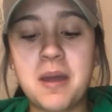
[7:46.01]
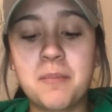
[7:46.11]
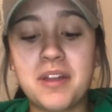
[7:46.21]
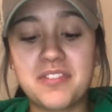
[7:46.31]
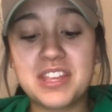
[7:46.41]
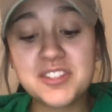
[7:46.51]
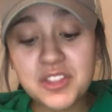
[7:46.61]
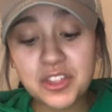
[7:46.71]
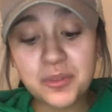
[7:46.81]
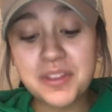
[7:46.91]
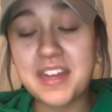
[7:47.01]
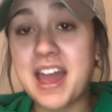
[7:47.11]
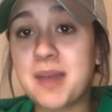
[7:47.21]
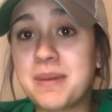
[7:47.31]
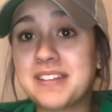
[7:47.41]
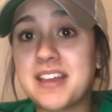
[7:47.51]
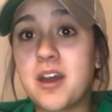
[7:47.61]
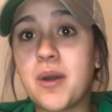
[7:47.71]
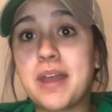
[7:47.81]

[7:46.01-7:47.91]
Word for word: But these are the three that I picked out,